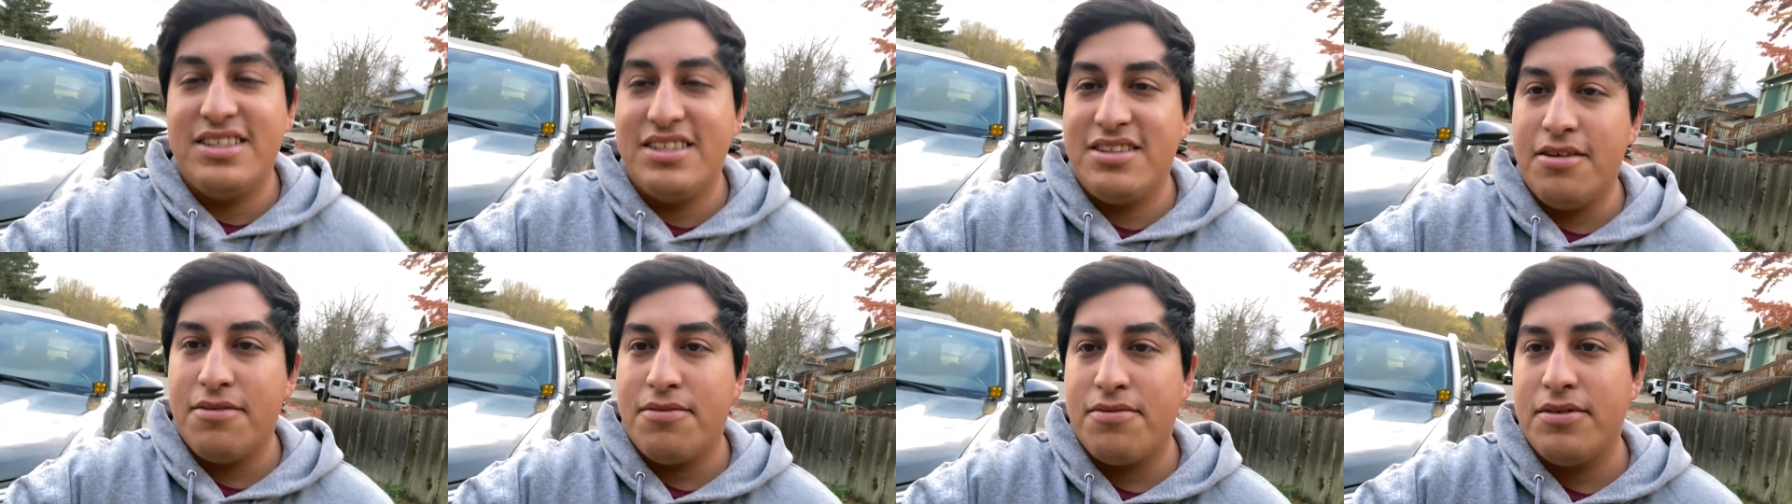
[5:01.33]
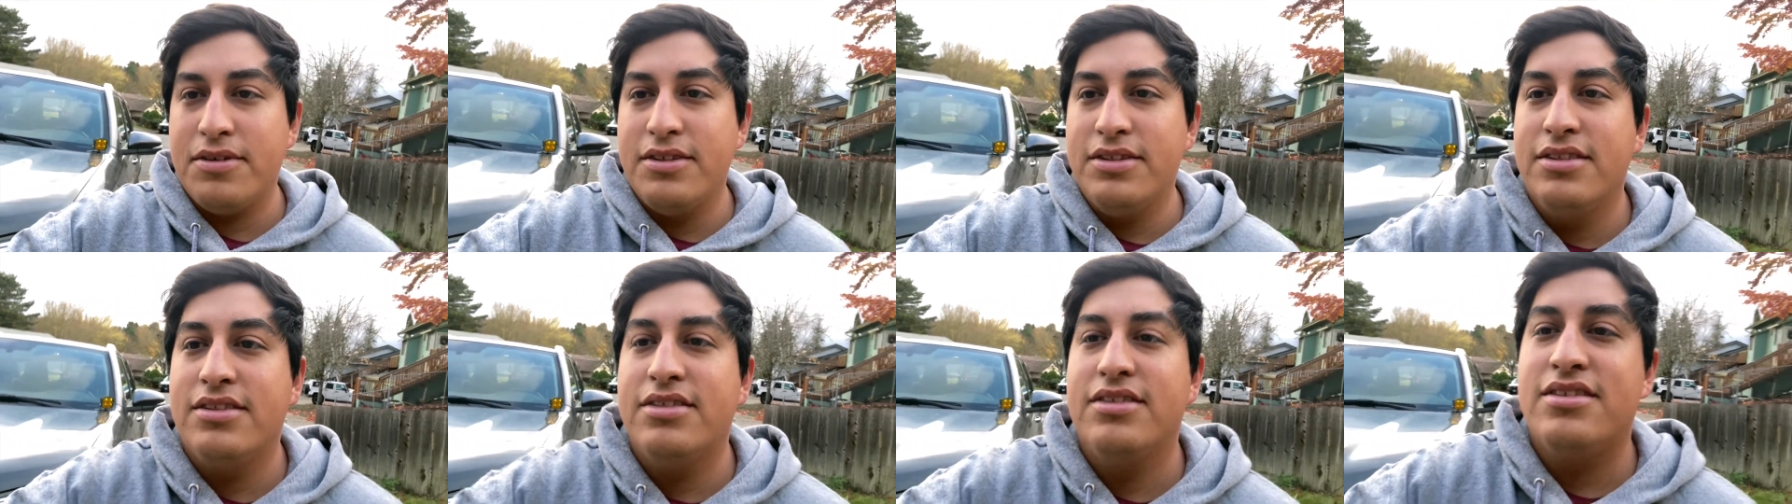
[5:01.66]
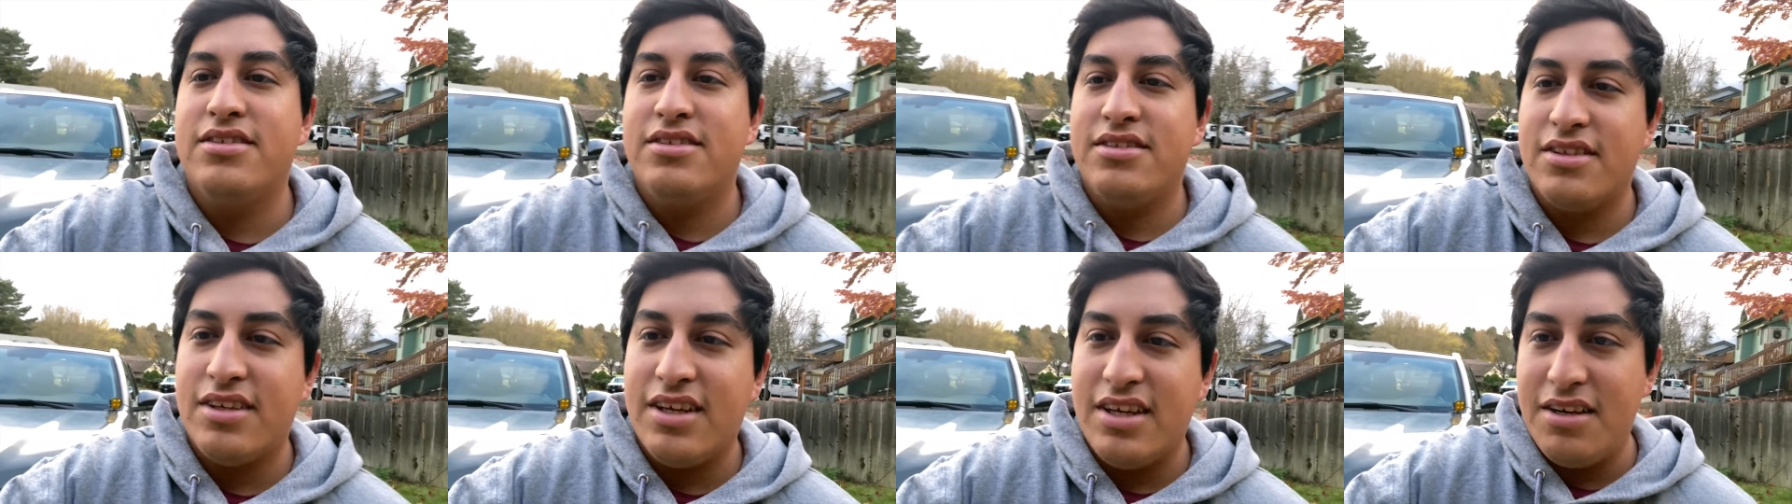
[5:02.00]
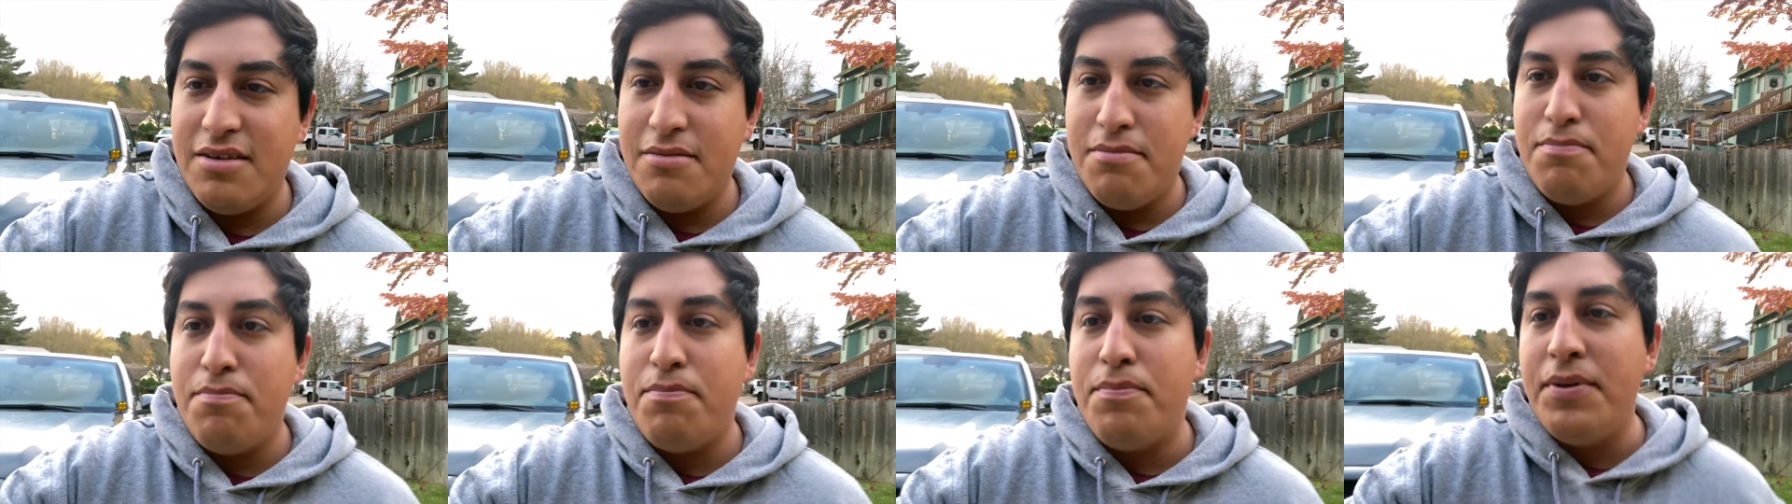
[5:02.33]
difference and
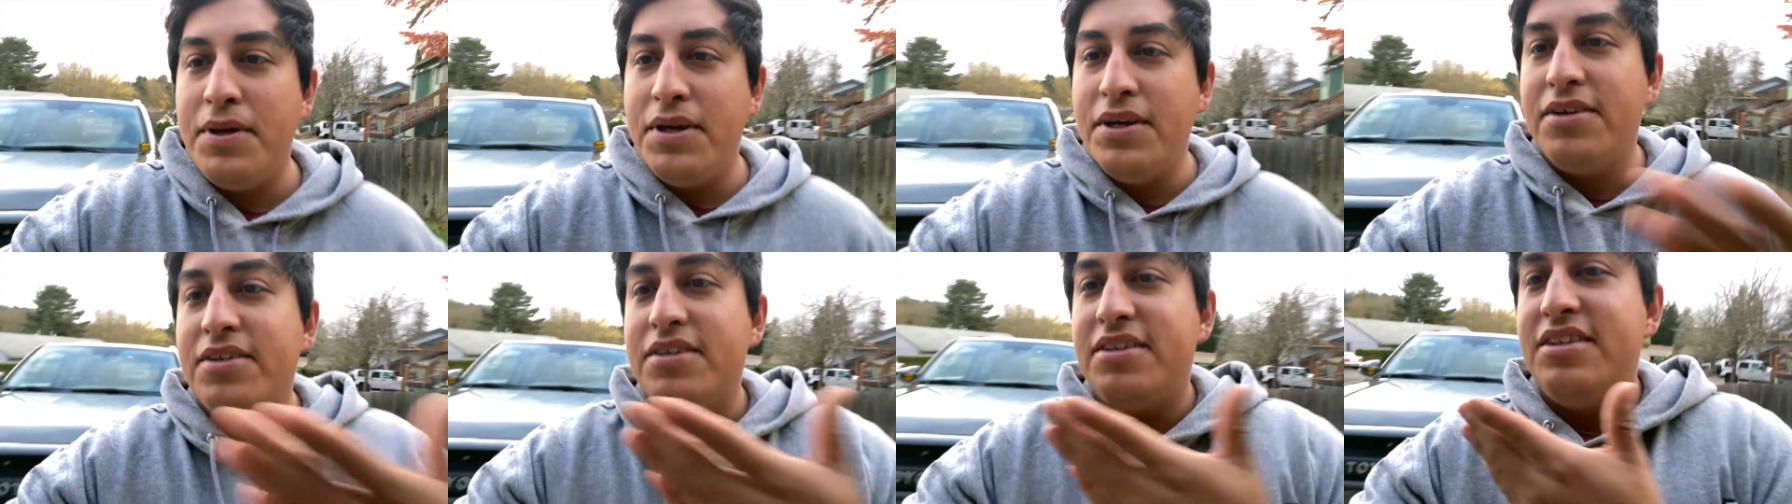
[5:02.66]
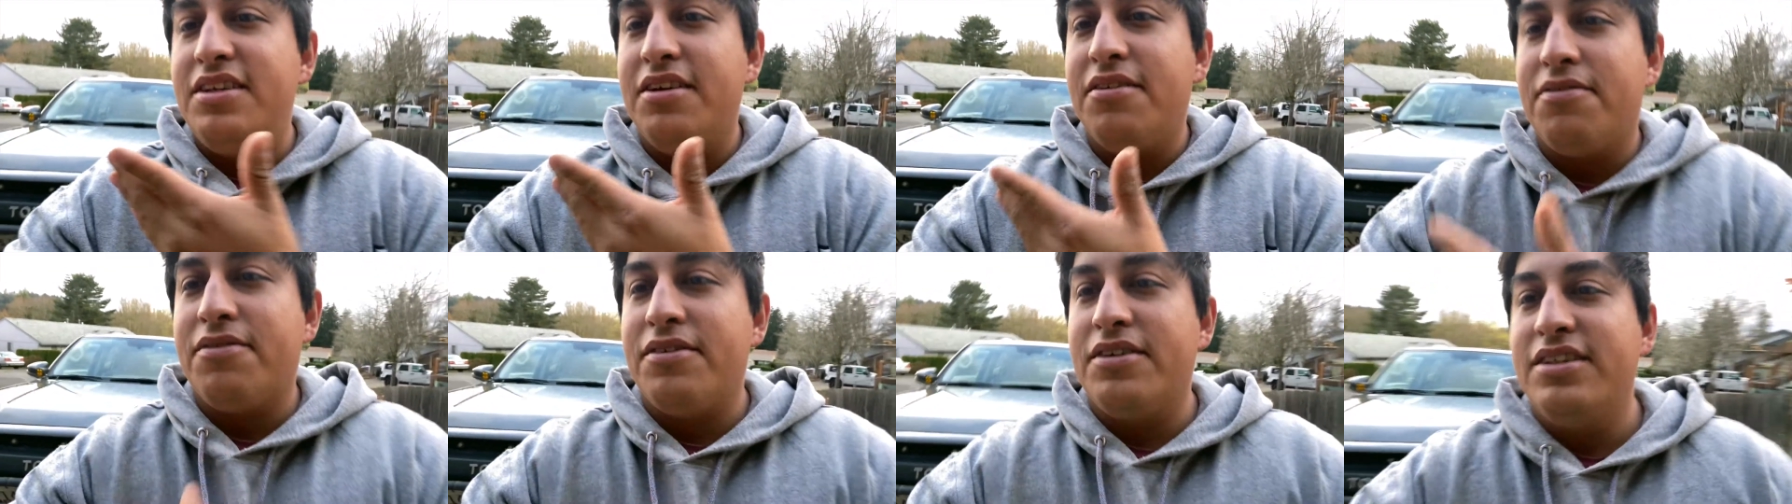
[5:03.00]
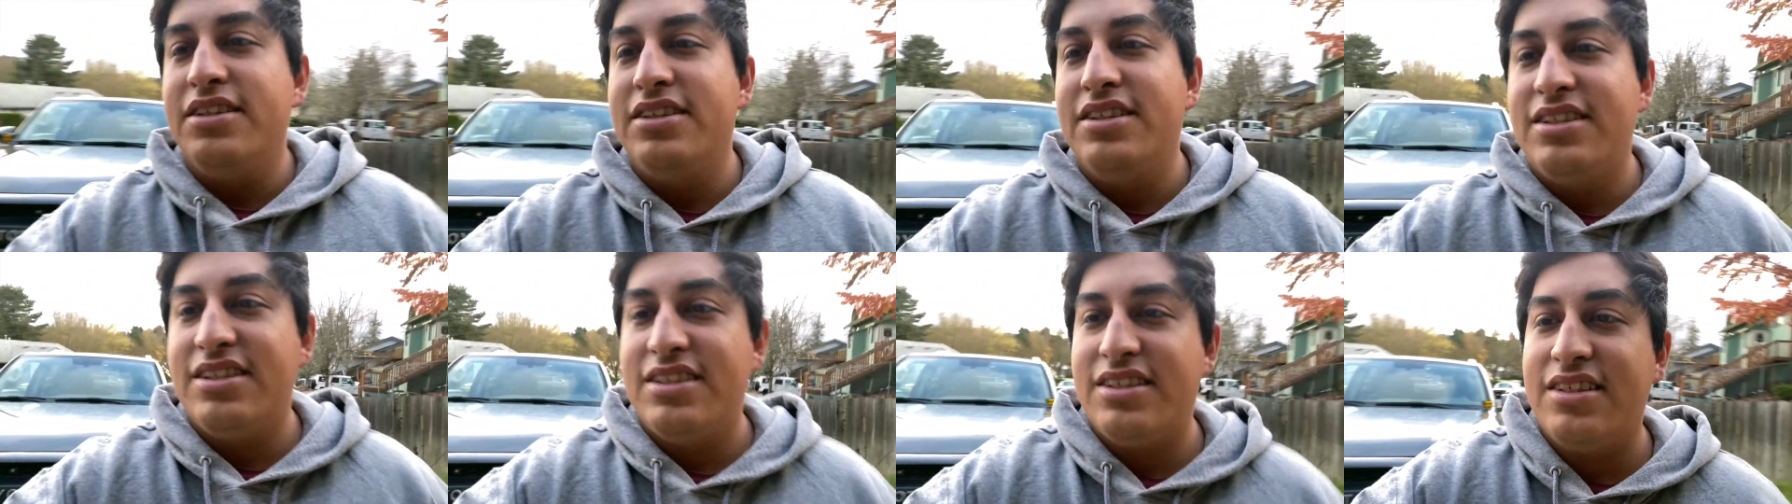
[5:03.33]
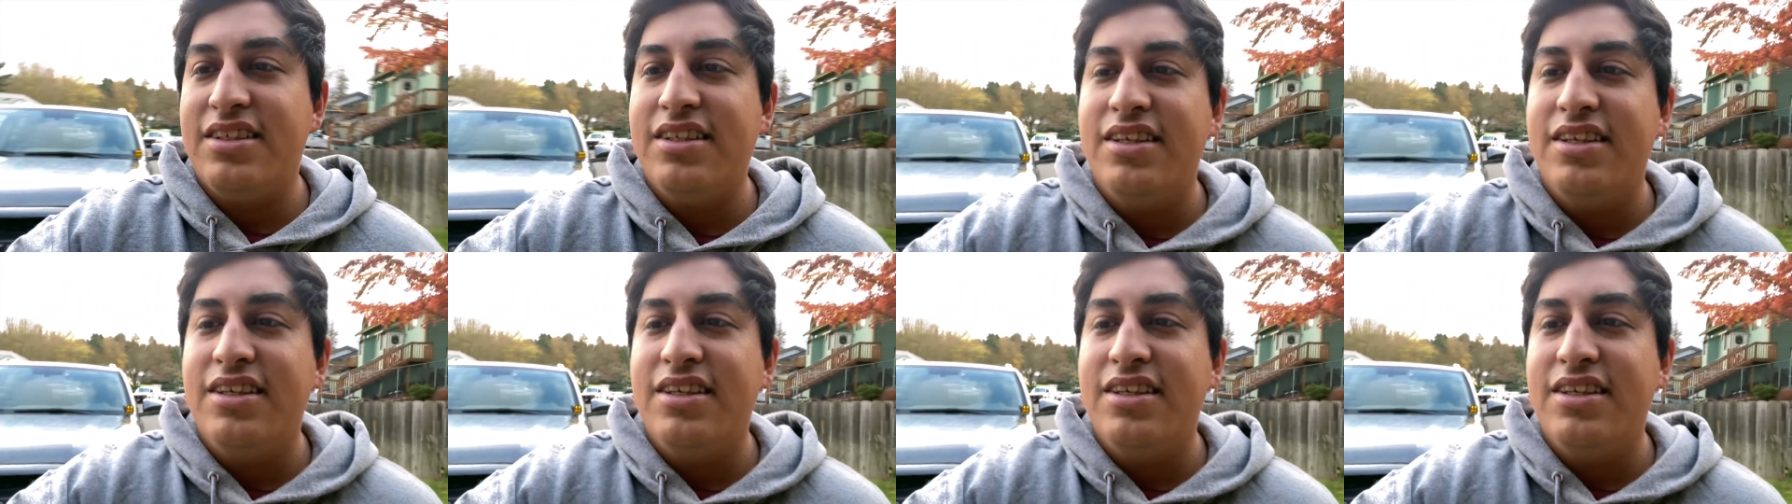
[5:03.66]
a build difference